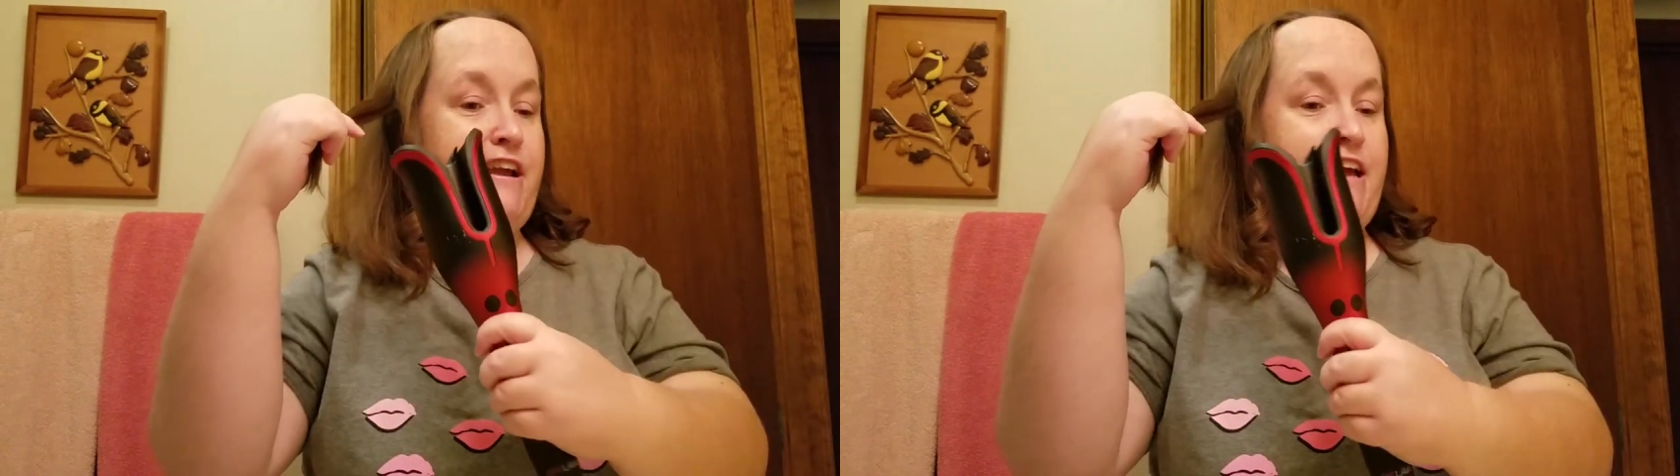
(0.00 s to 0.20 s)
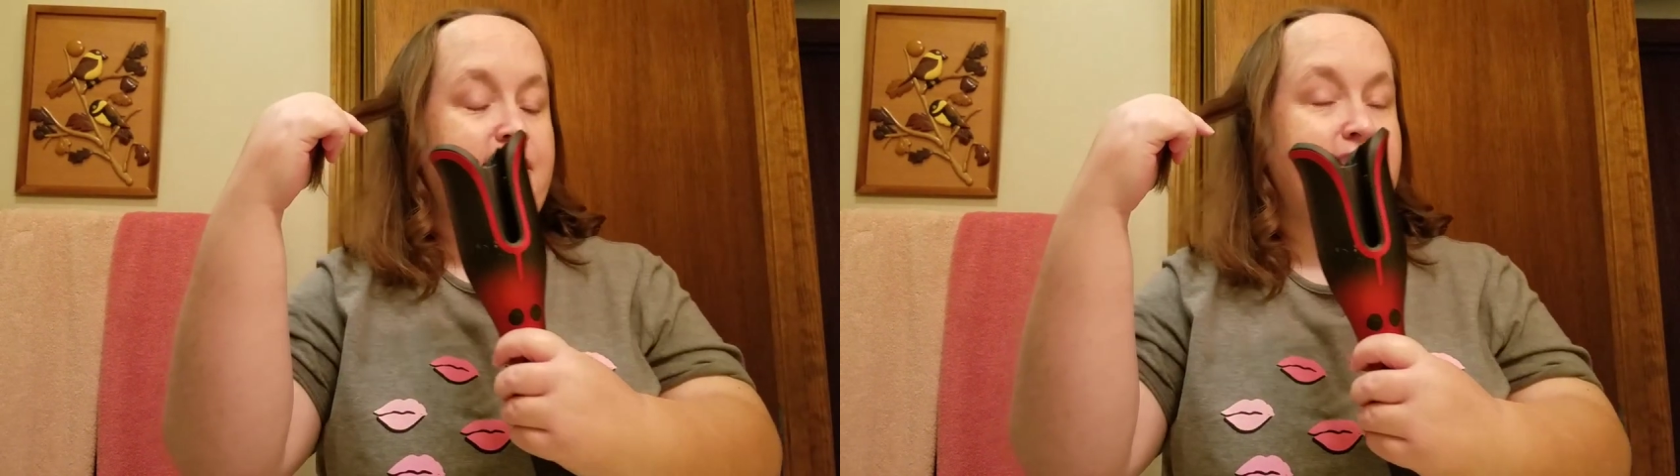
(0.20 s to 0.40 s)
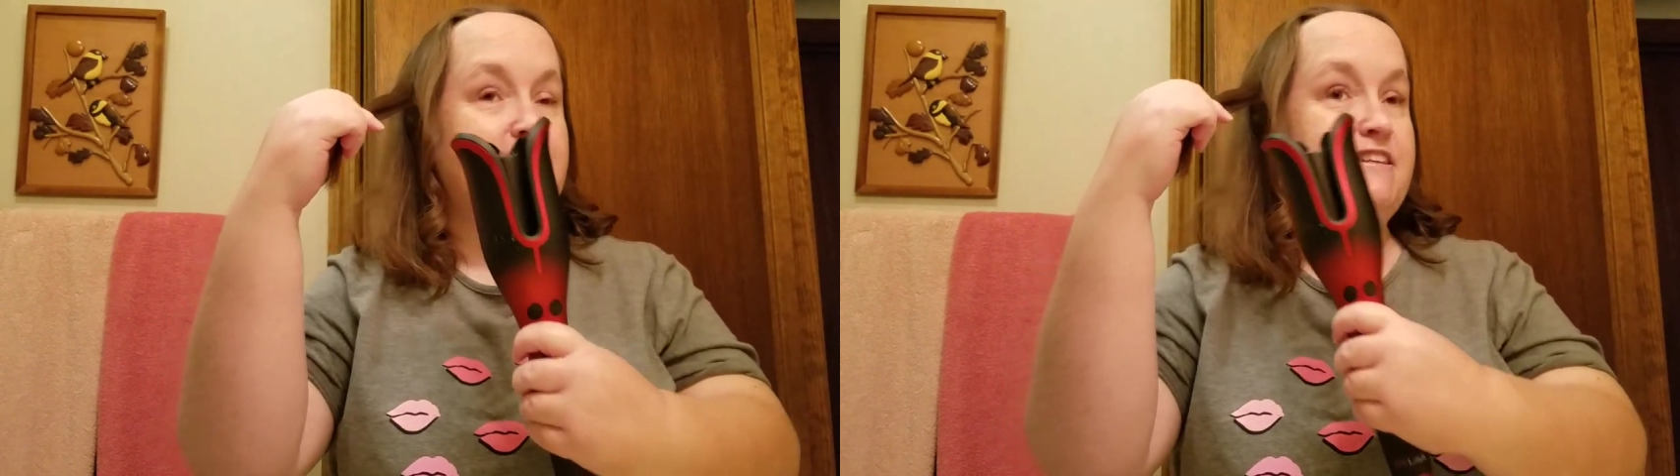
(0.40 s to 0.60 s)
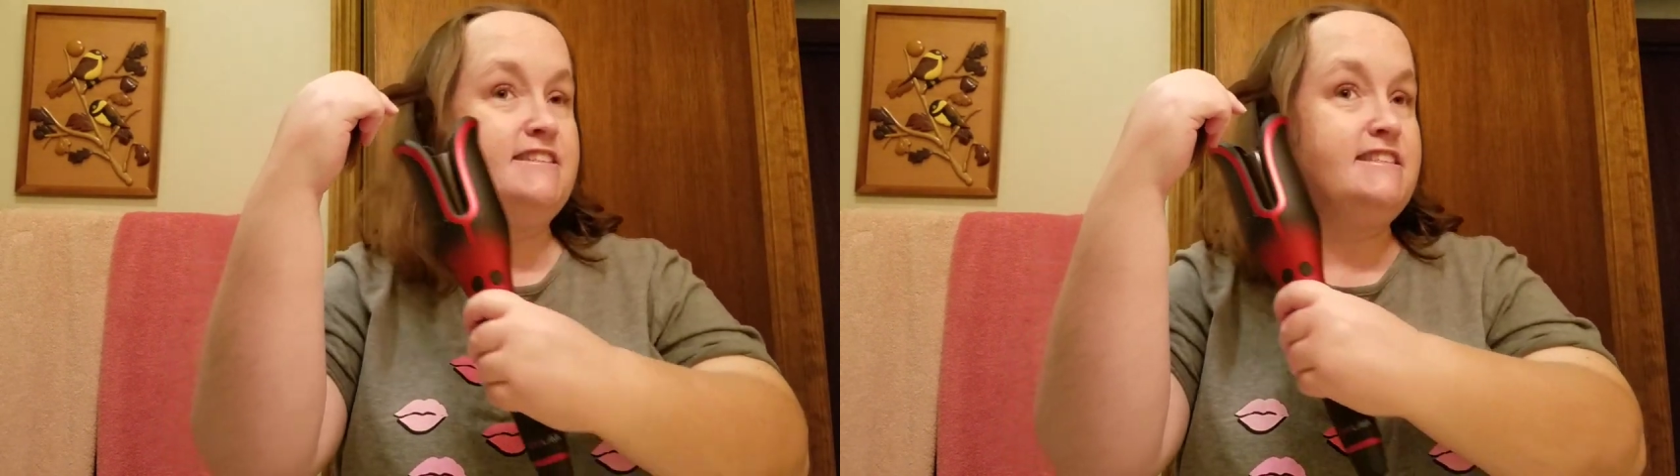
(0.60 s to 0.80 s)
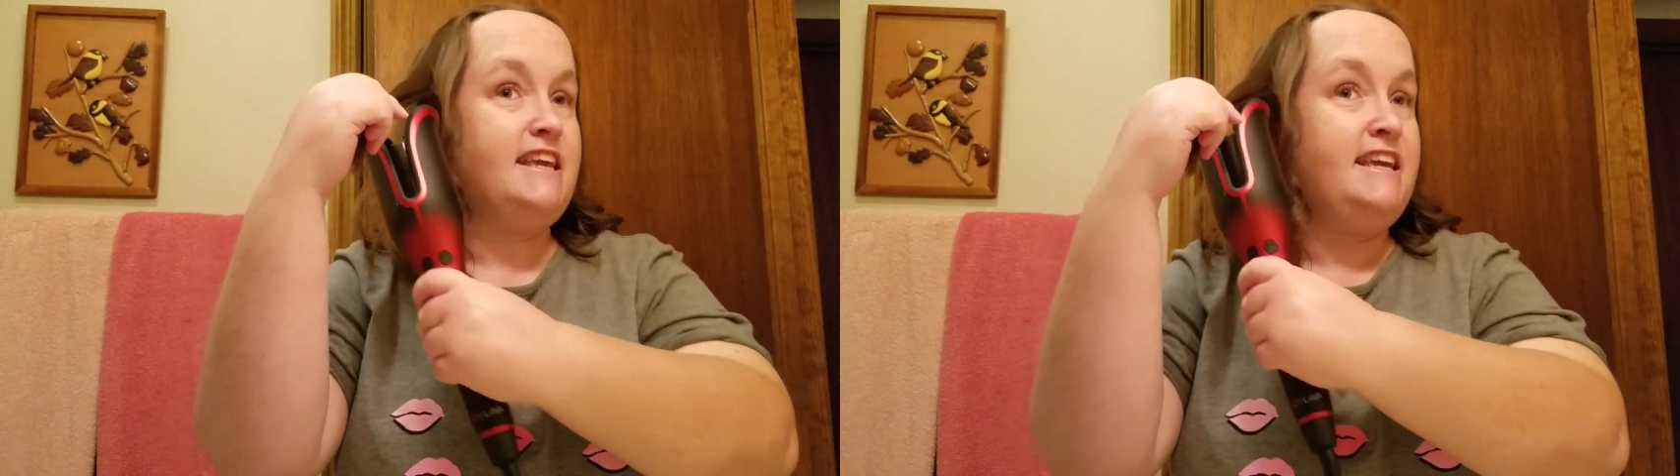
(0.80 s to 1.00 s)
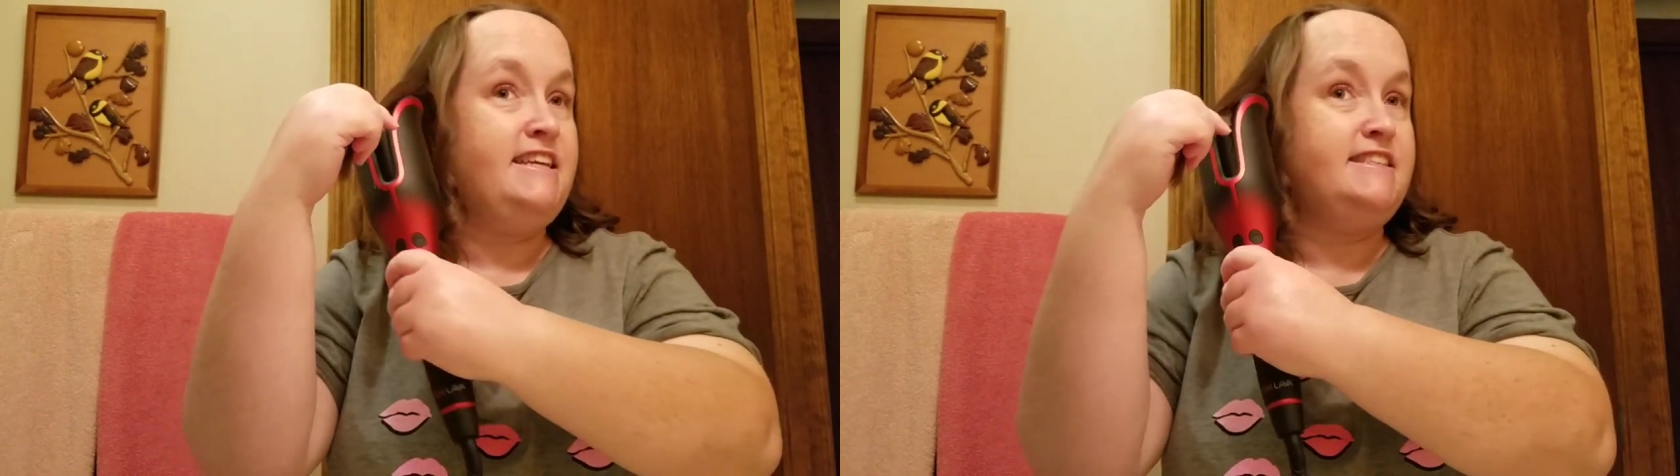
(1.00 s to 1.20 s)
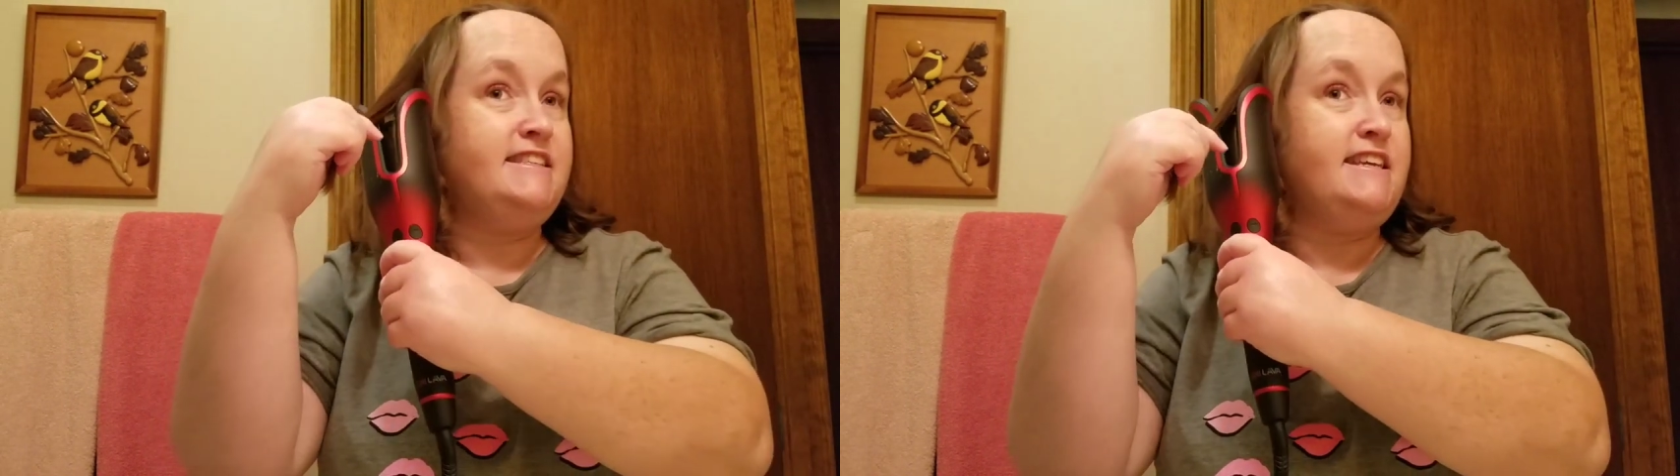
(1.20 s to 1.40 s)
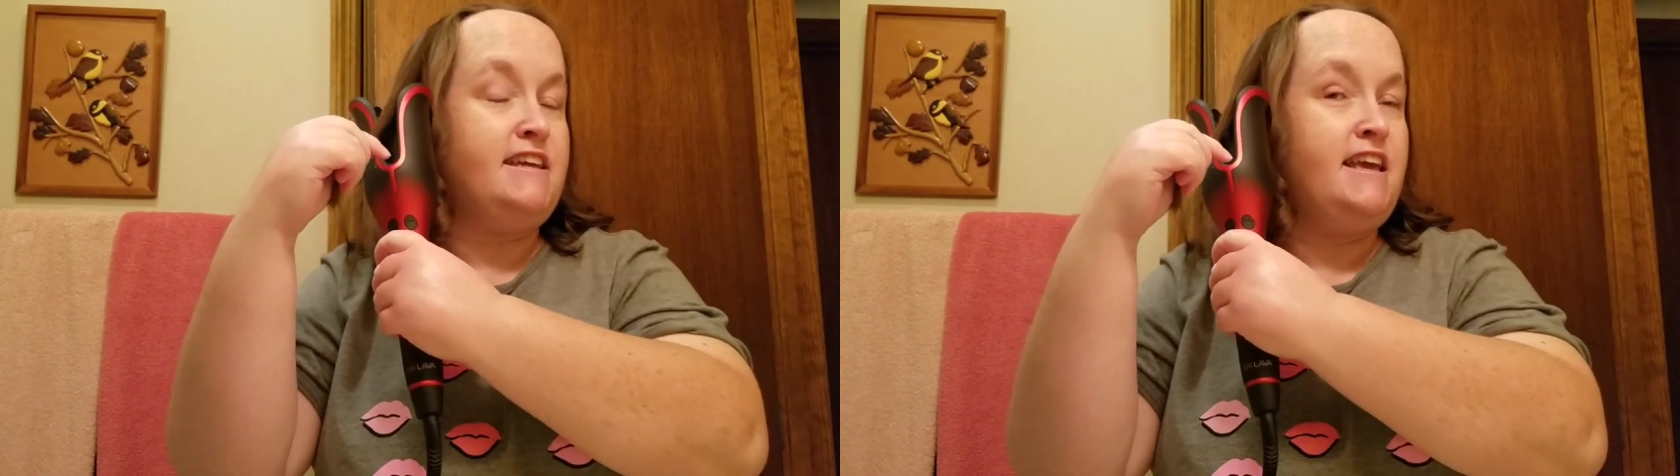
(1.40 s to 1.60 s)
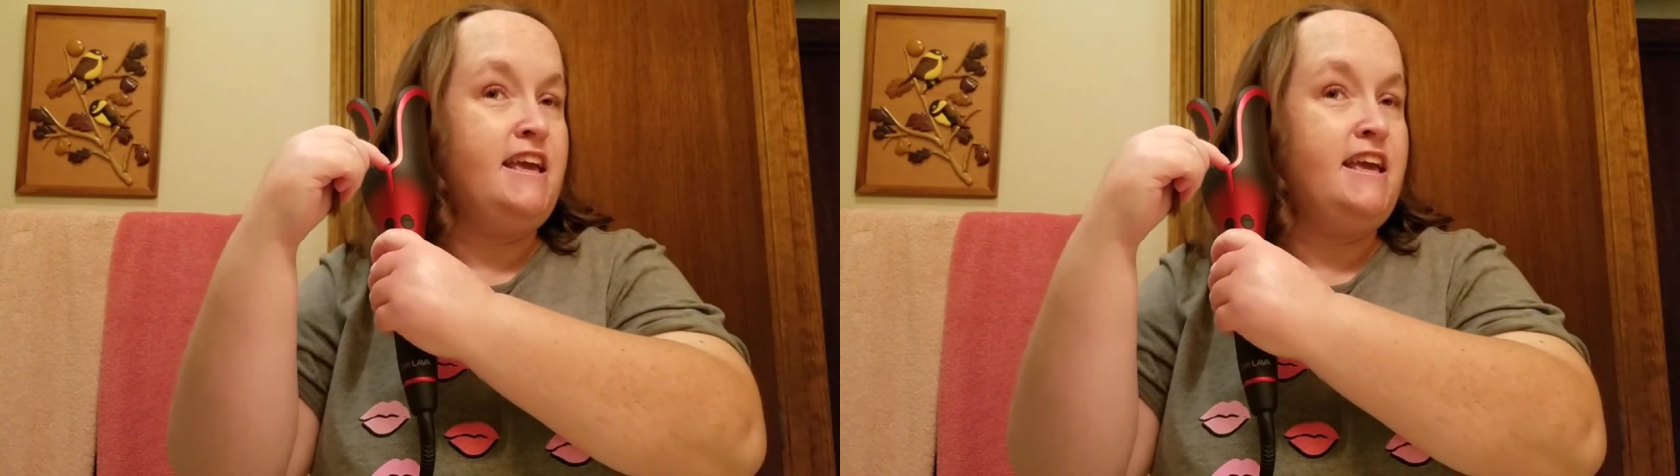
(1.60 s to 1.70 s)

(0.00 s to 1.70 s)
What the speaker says: I think it's easy.